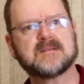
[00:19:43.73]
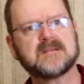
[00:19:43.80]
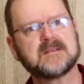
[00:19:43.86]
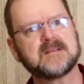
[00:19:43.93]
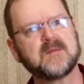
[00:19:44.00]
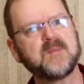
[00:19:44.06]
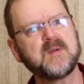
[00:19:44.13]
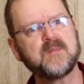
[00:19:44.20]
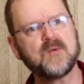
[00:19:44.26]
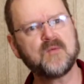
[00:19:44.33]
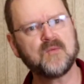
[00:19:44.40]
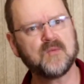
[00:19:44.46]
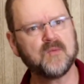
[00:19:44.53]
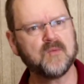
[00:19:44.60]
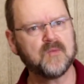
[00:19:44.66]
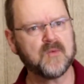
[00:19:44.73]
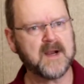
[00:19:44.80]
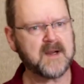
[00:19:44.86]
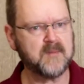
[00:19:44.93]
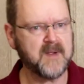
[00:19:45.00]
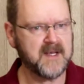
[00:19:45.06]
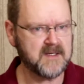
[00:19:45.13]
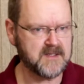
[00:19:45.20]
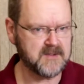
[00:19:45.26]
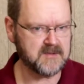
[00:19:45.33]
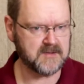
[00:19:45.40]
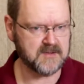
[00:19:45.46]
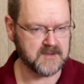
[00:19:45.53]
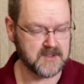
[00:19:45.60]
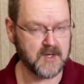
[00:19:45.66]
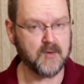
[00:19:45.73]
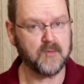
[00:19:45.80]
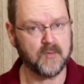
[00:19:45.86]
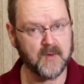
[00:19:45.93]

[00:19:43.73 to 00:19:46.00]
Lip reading: some people recommend you don't